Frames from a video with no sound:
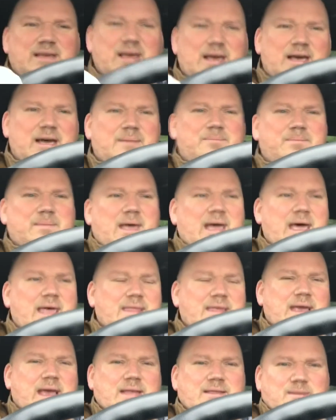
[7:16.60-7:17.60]

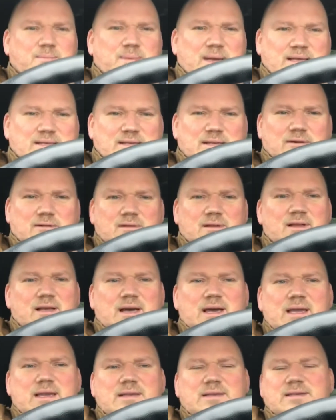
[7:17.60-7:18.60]
and they had the best deal
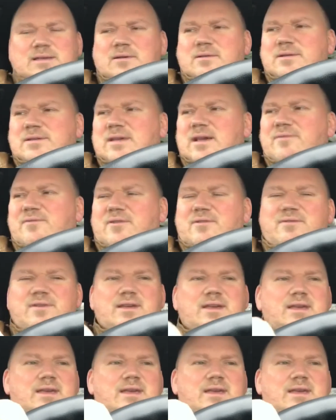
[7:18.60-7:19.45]
online, and so on and so forth.